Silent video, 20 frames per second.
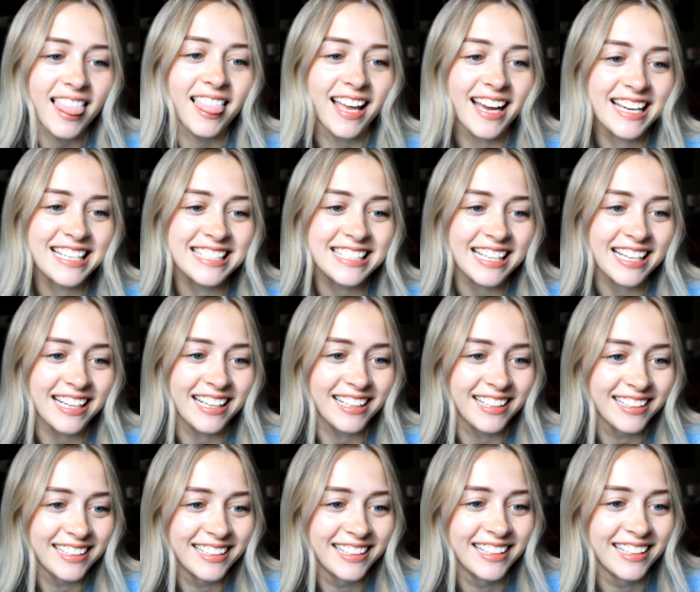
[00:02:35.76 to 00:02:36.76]
What I'm
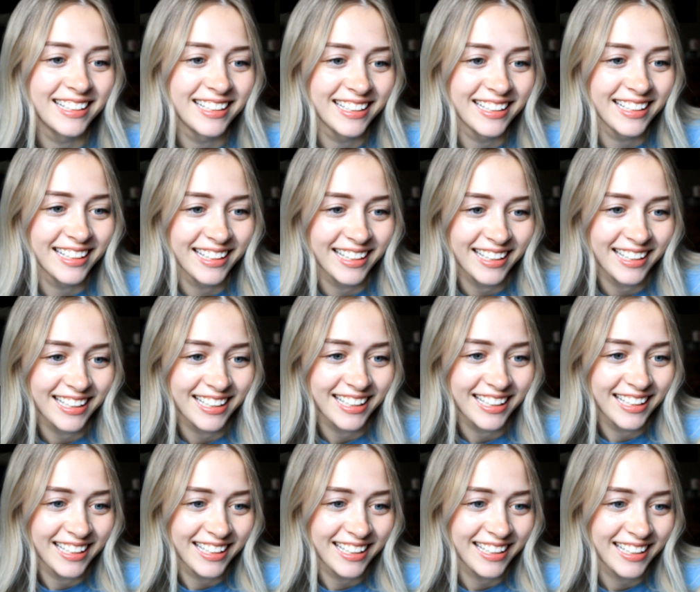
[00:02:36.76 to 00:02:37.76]
about to do,
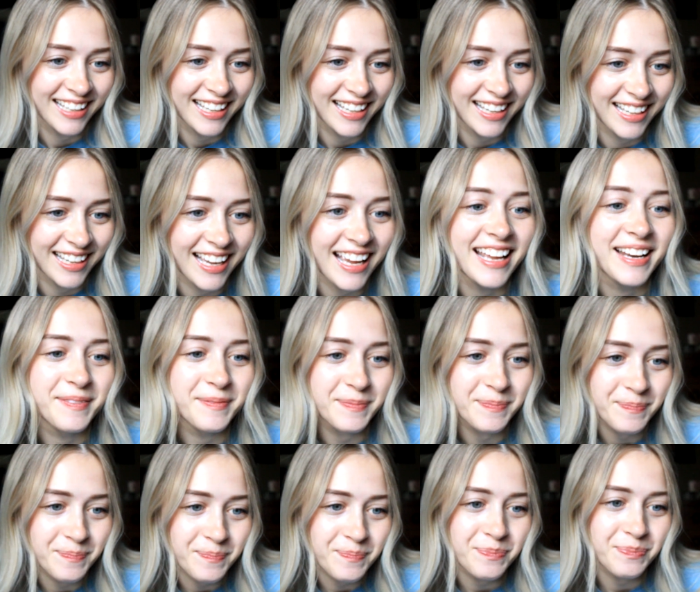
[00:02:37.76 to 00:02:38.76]
I
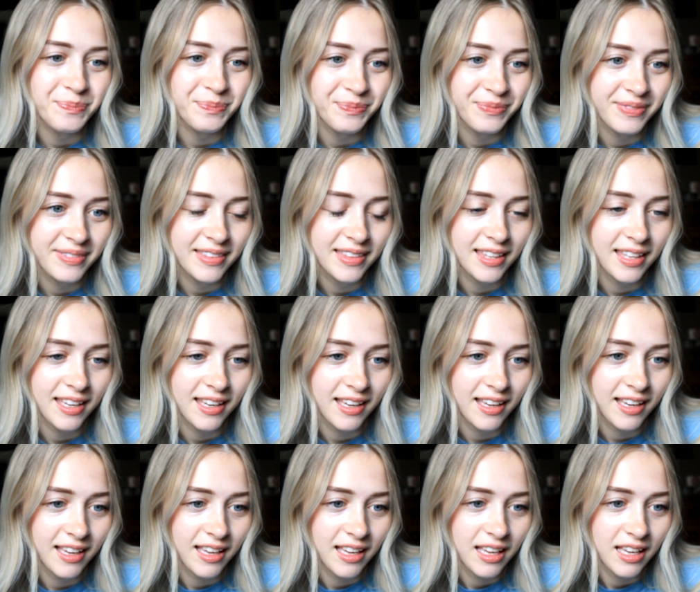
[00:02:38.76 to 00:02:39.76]
do
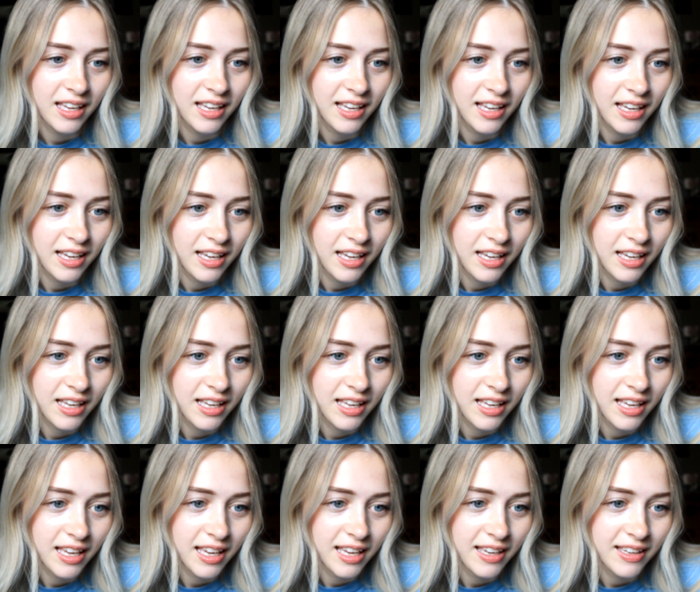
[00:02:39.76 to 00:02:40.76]
because I
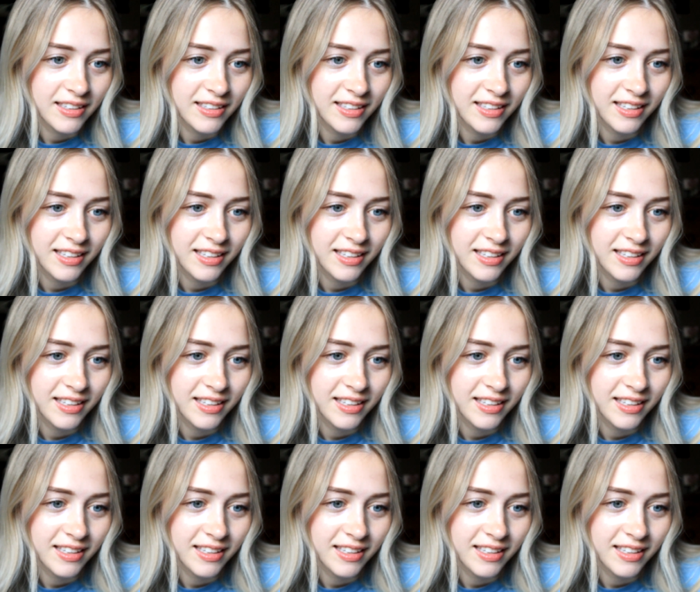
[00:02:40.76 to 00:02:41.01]
have to.